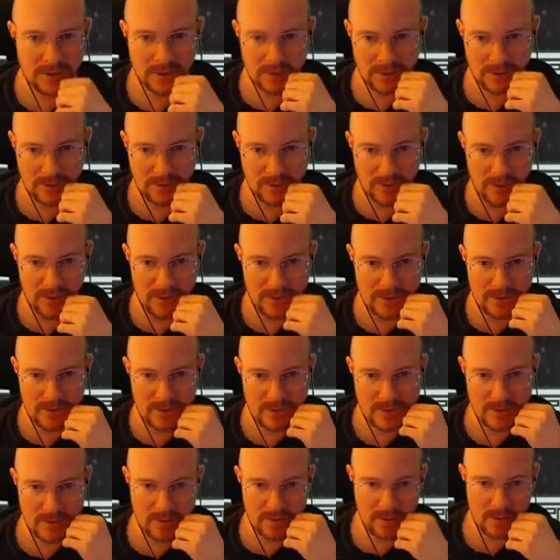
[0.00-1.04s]
All right,
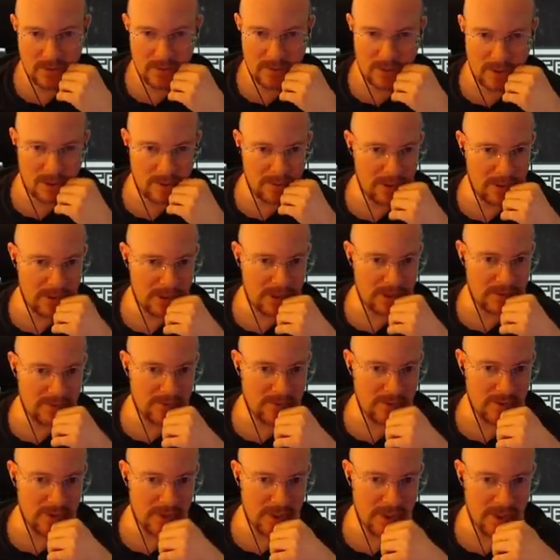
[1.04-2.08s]
so what are we looking
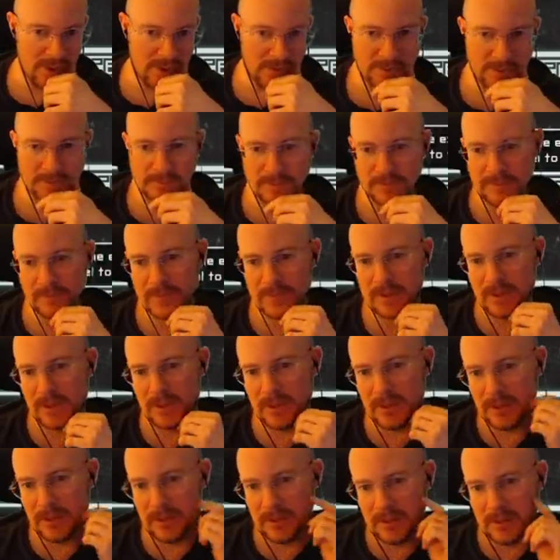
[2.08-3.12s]
for now?
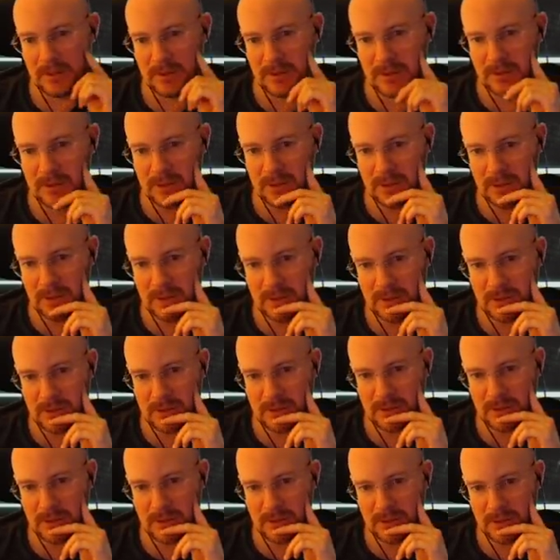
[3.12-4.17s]

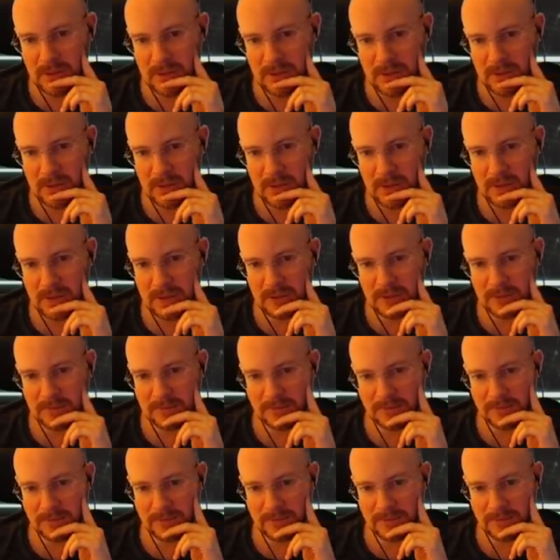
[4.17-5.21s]

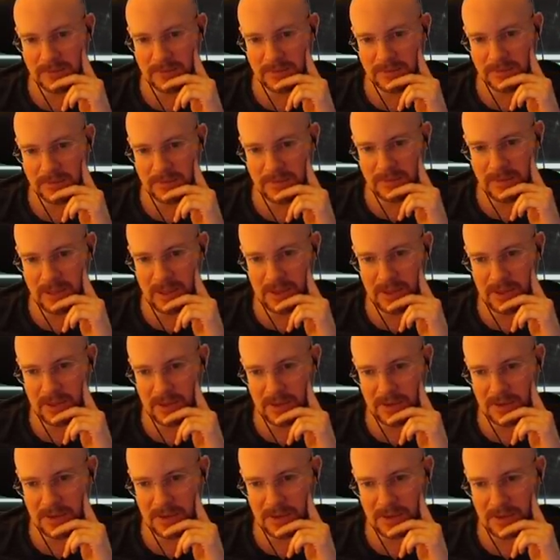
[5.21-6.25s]
Um, actually,
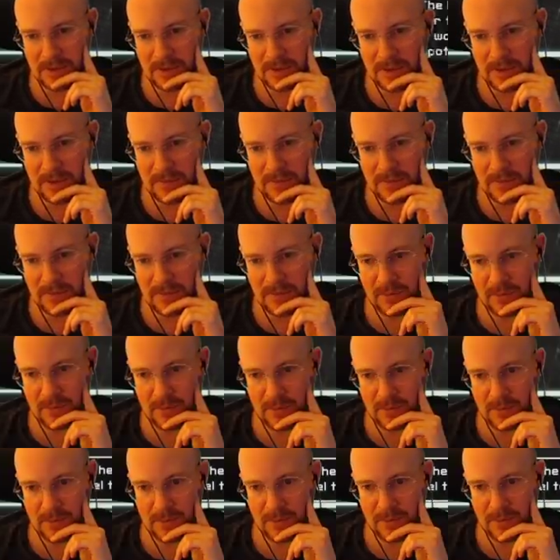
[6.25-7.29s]
just a good
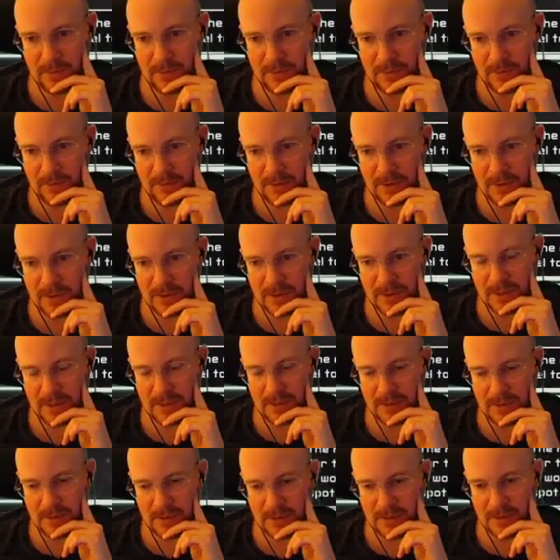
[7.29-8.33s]
route through this
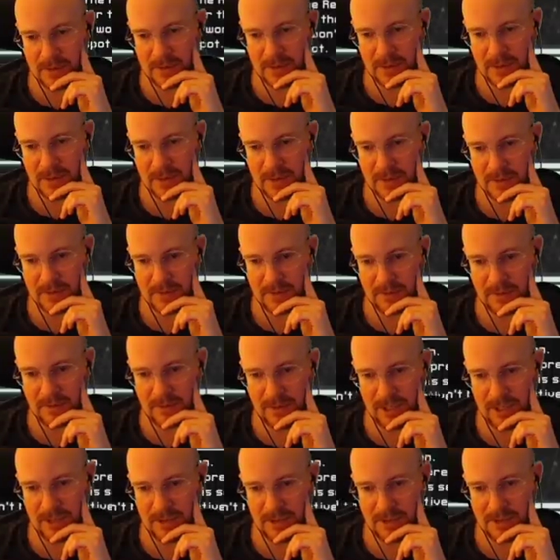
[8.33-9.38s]
sector because this is
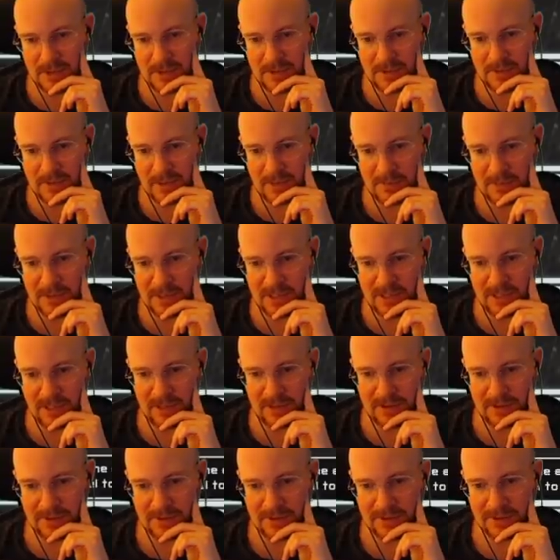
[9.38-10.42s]
wow, this is a crappy
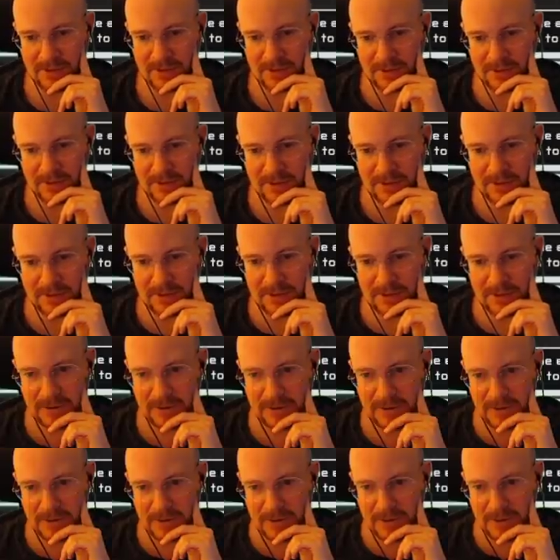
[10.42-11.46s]
sector.
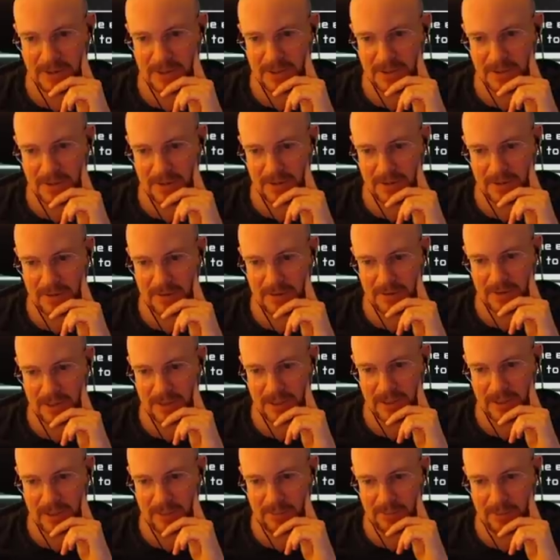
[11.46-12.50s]
So what,
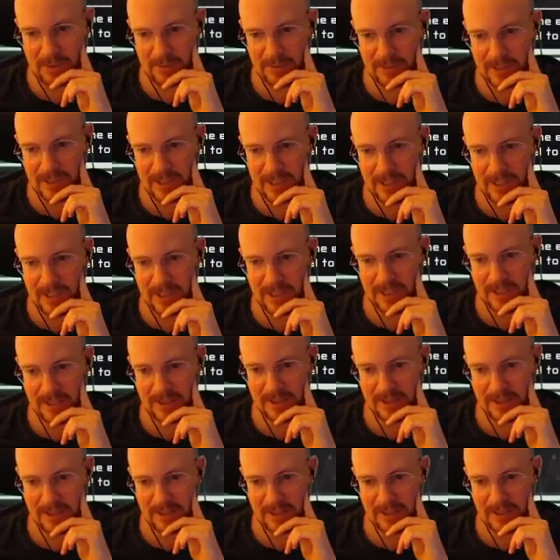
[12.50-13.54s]
like probably nine,
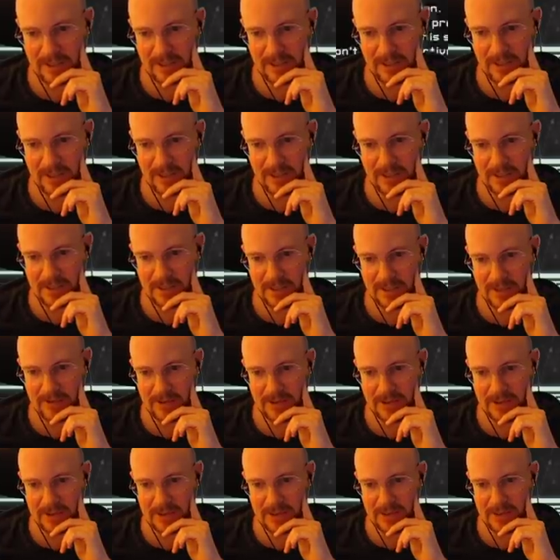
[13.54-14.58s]
nine, eight,
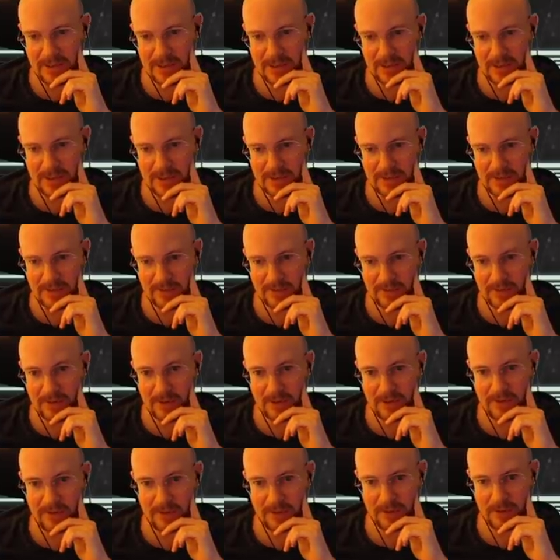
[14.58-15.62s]
seven, six,
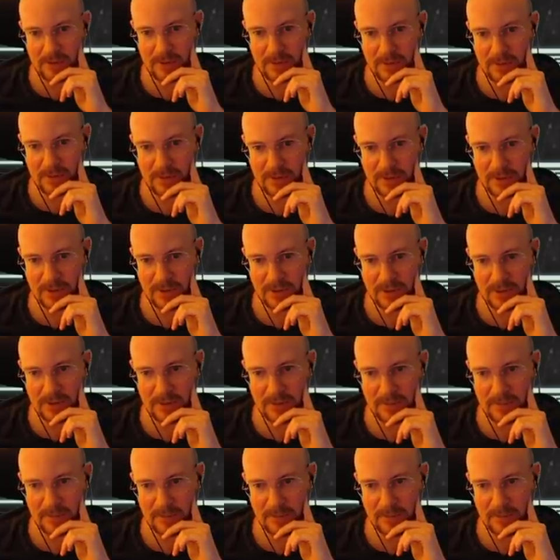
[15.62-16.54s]
five, four, three.